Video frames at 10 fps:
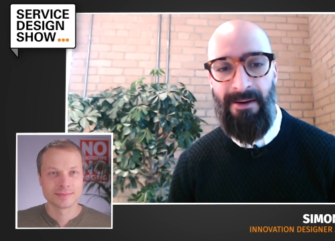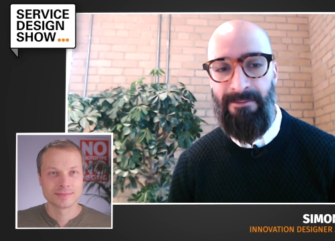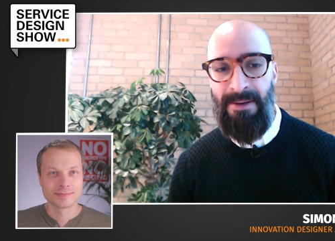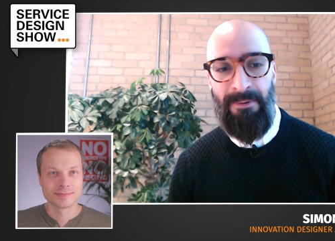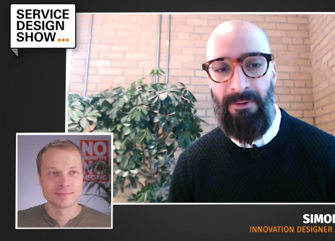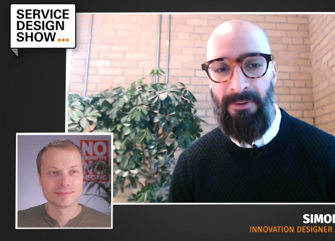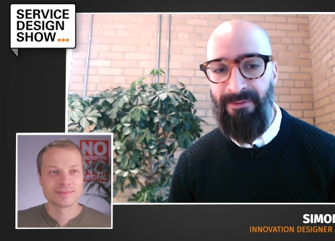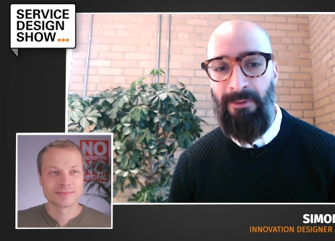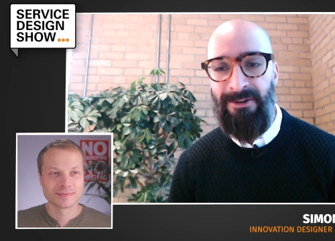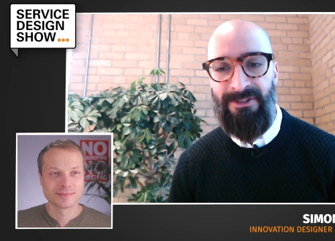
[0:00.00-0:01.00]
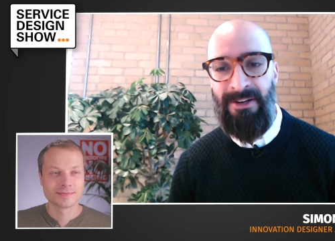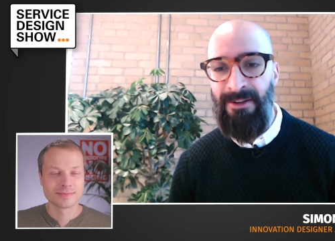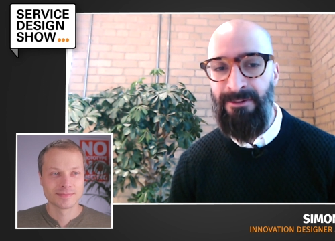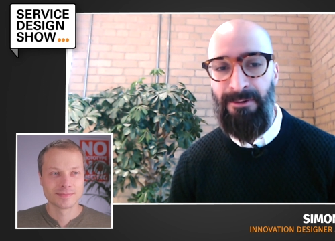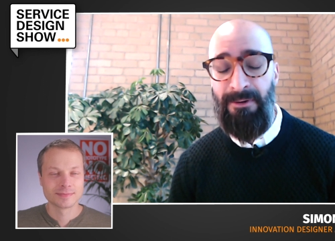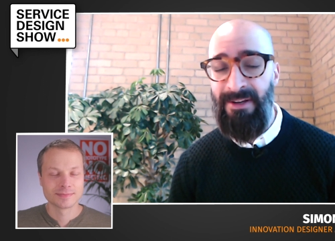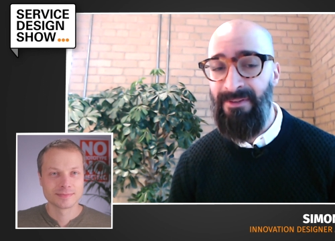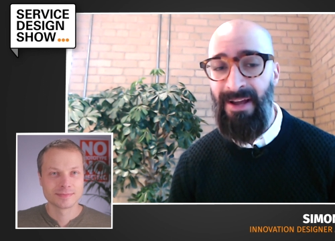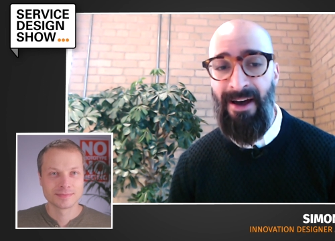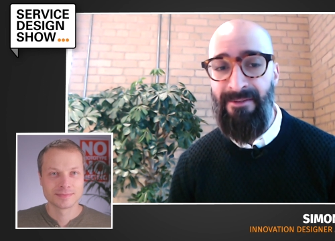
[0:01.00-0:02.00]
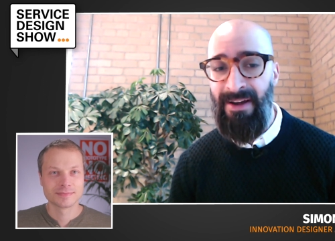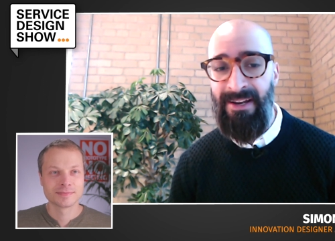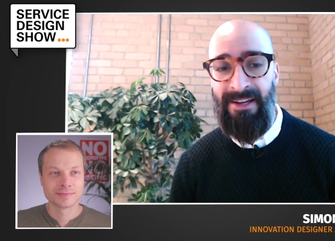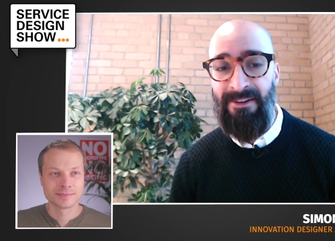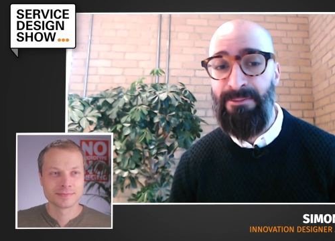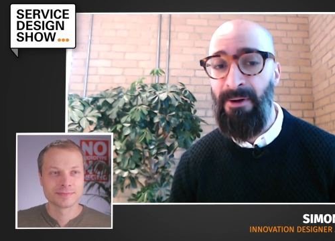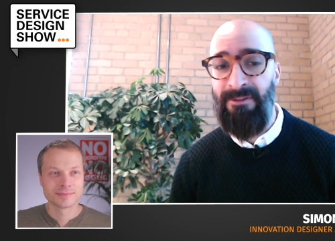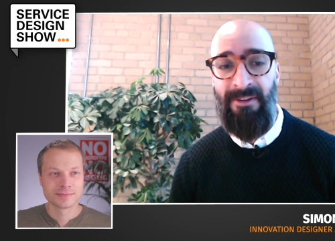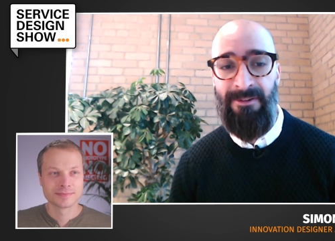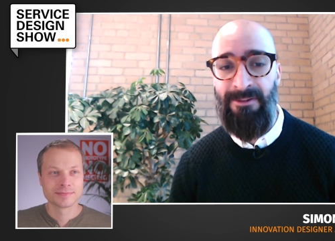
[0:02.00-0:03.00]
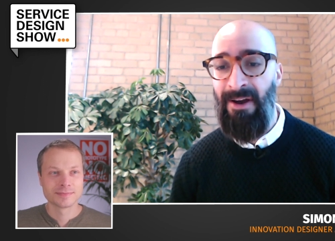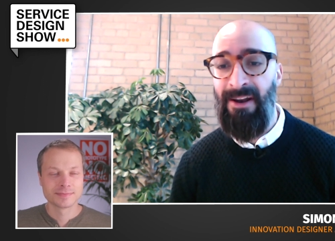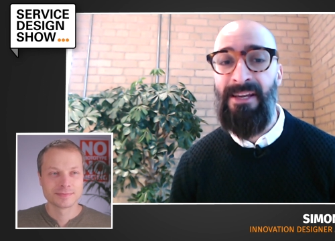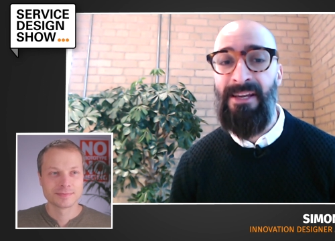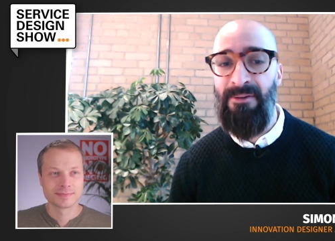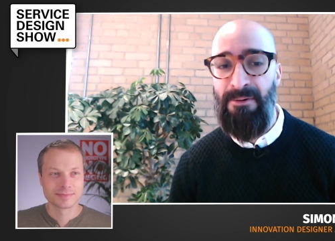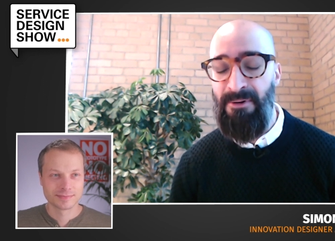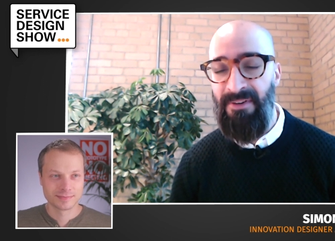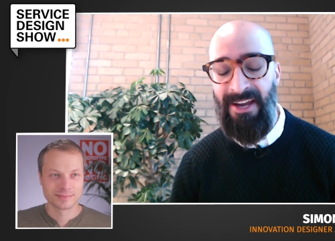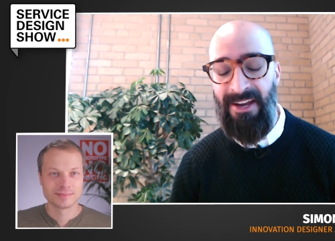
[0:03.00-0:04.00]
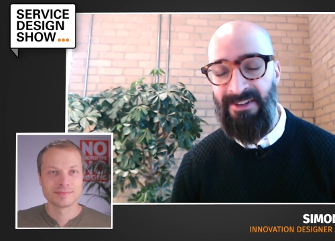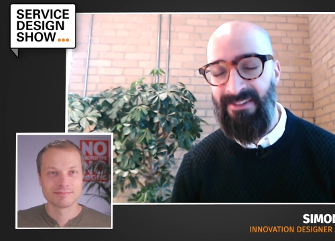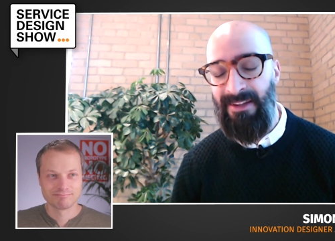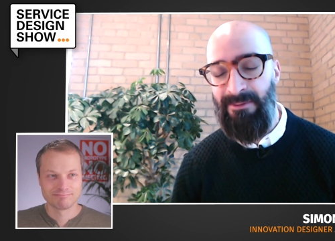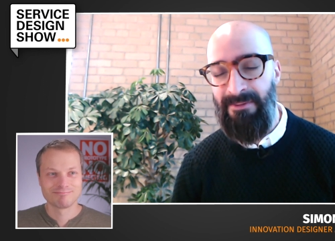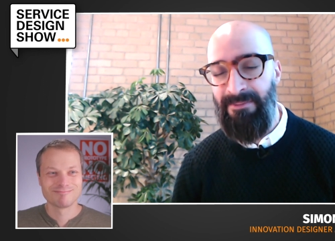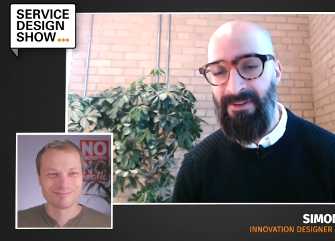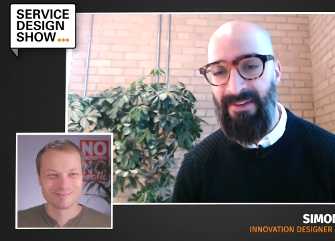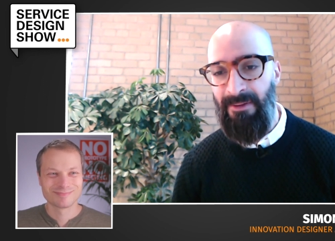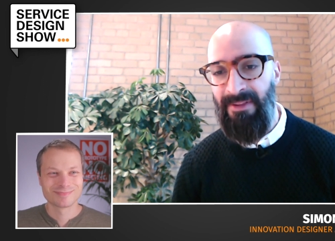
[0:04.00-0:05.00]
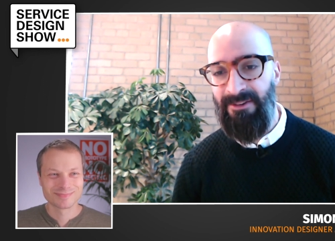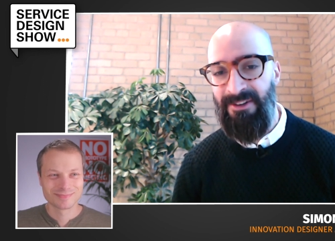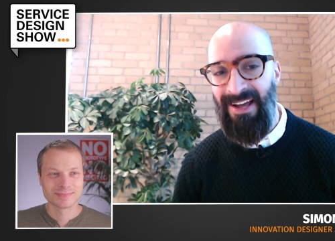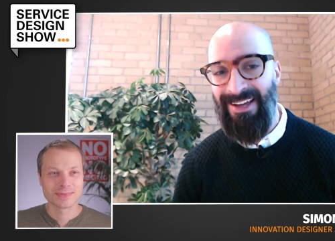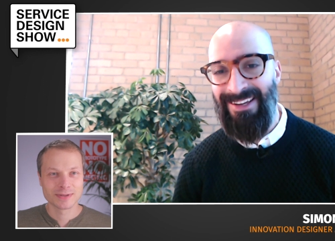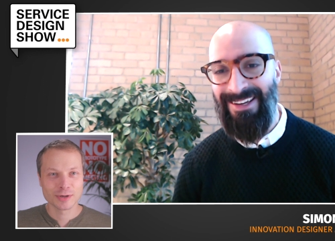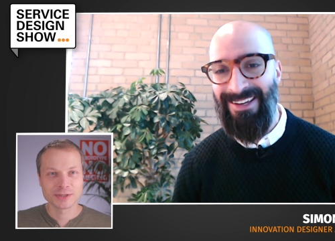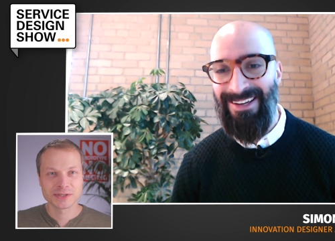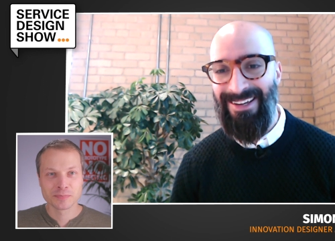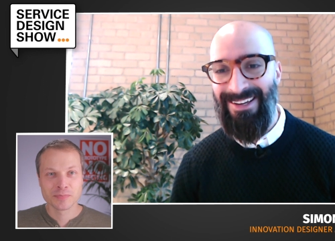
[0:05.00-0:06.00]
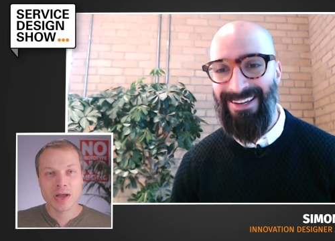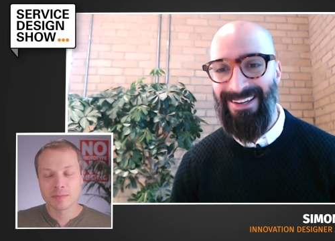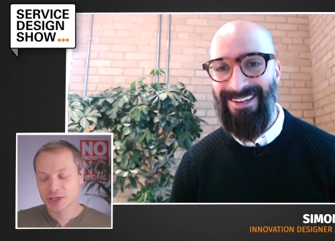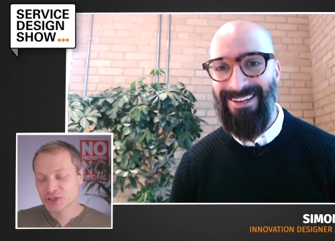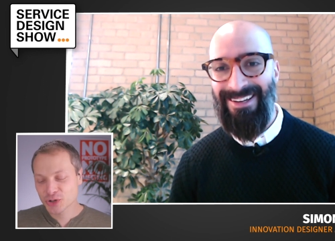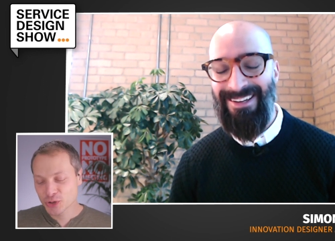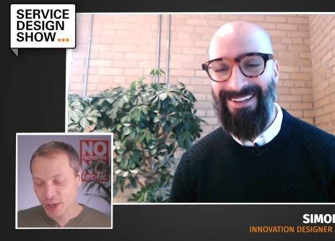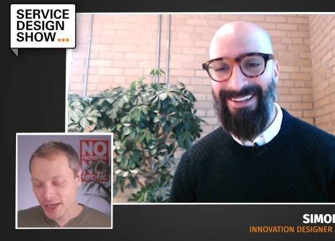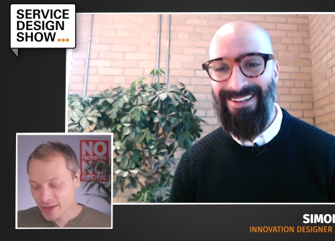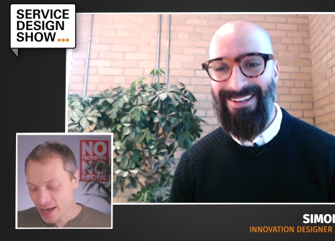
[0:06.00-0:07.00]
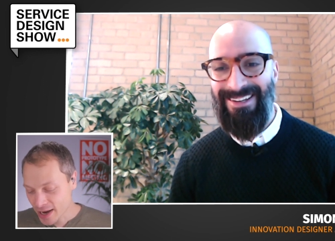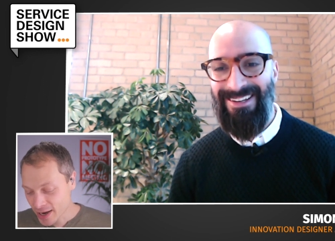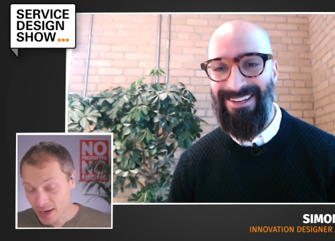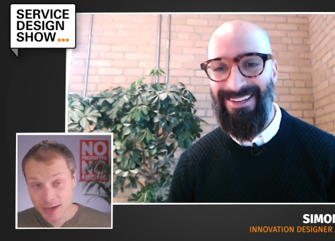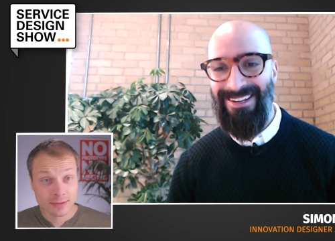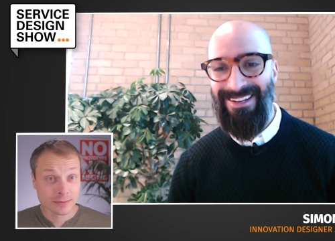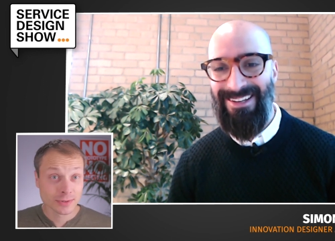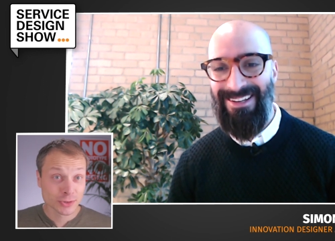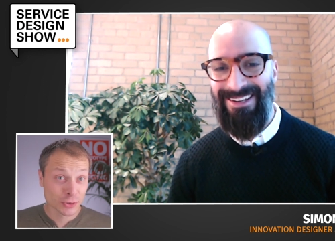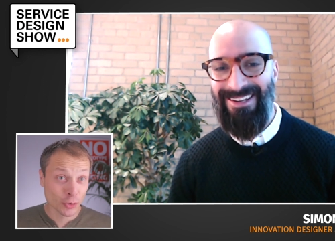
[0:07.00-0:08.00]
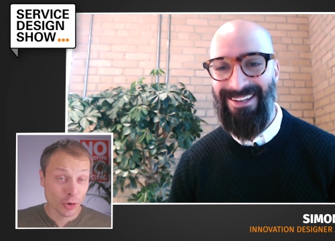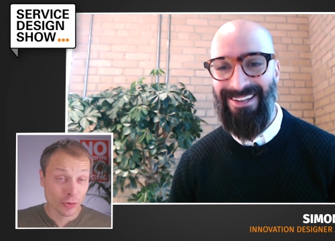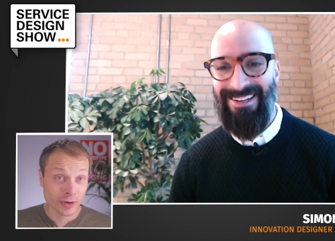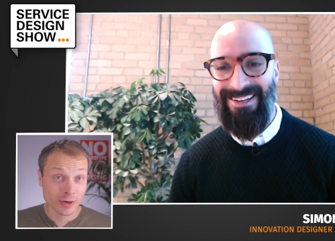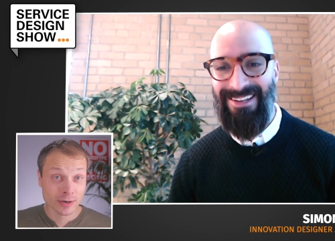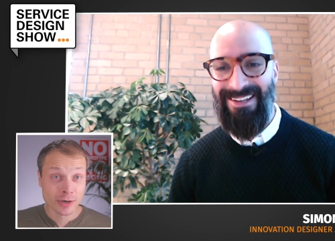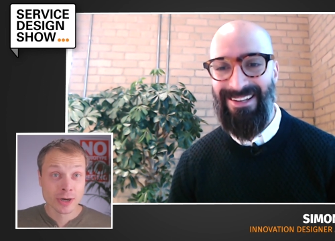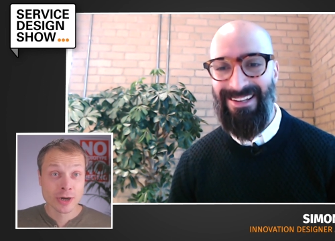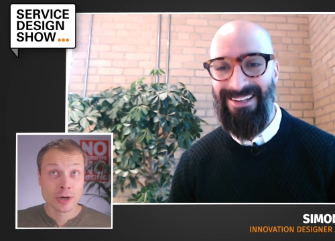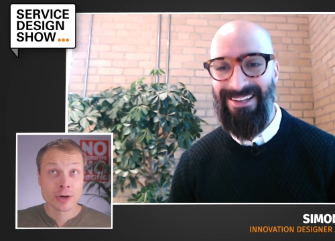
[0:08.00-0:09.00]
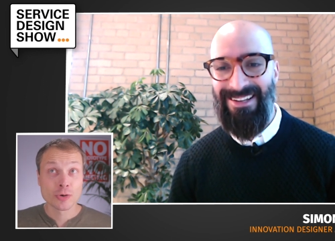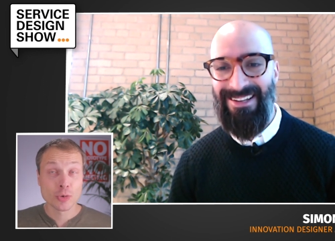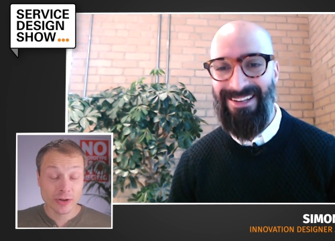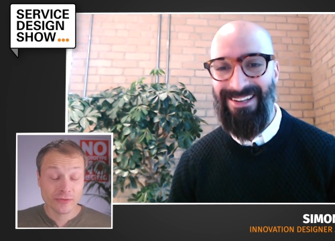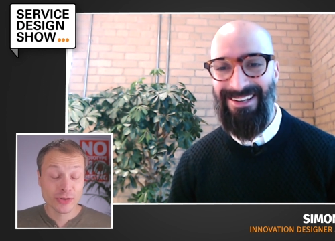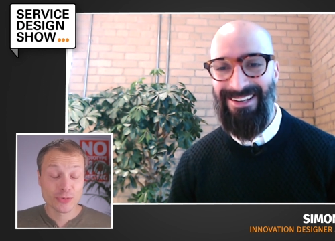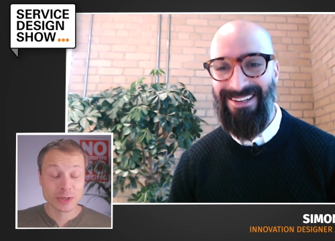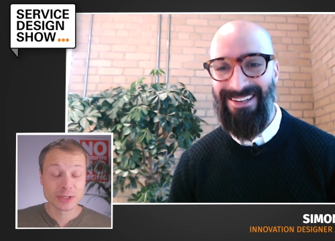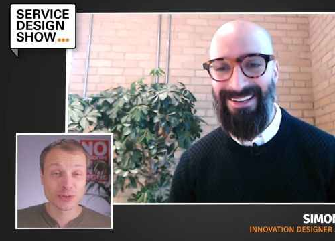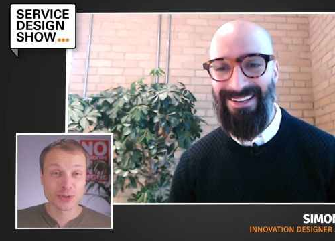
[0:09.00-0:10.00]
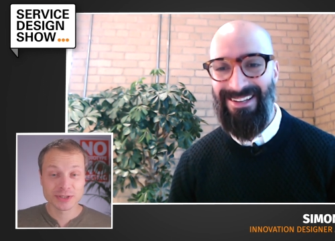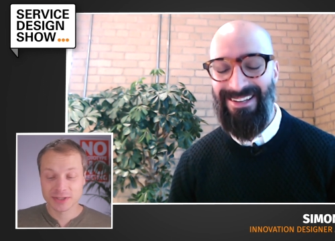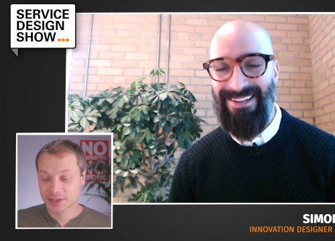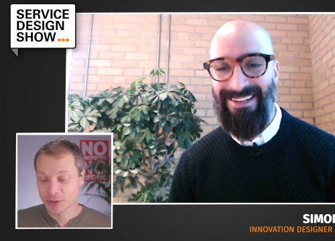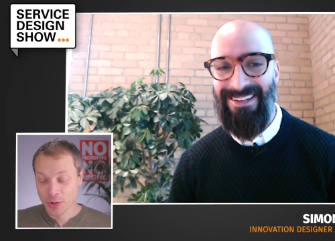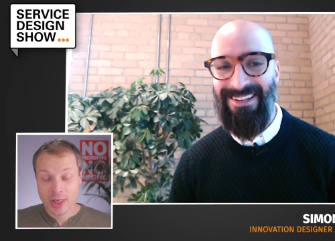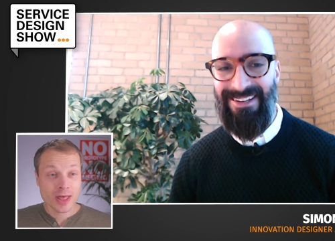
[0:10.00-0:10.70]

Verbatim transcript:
Speaker 1: people who have questions or even have any responses to any of the provocations that we put out there today.
Speaker 2: Awesome. I'll make sure to link uh, to all the relevant resources. So